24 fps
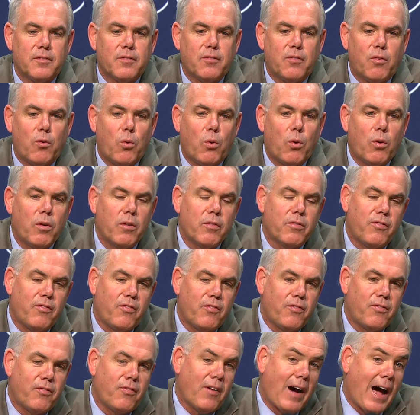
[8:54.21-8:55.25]
four,
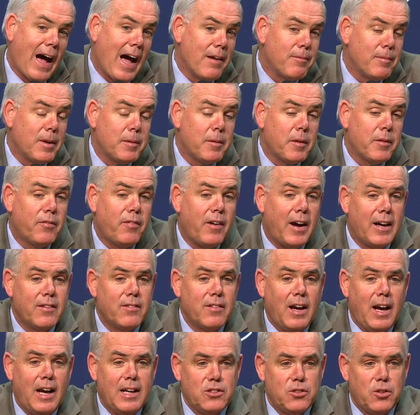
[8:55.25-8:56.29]
five, maybe five
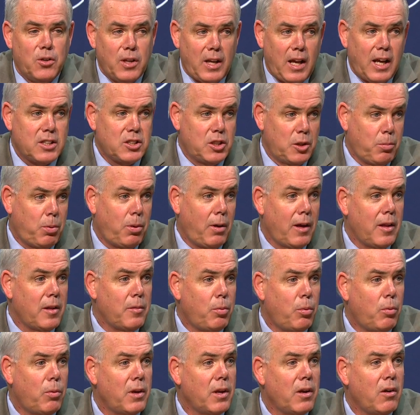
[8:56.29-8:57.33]
guys who can actually play the
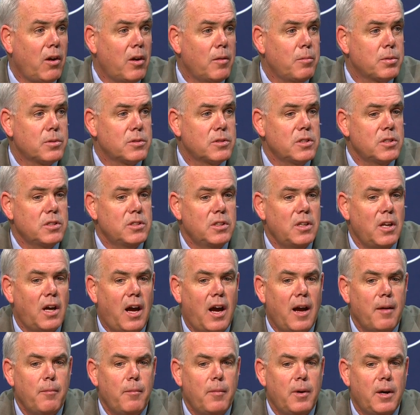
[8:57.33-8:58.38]
point guard position.
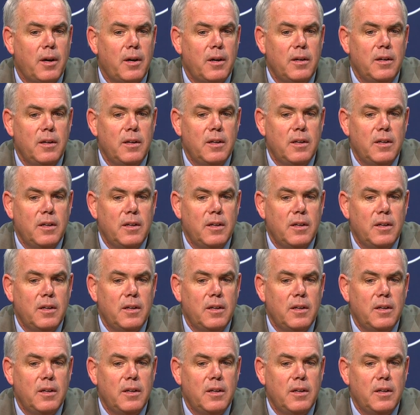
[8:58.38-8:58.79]
I'm uh, uh,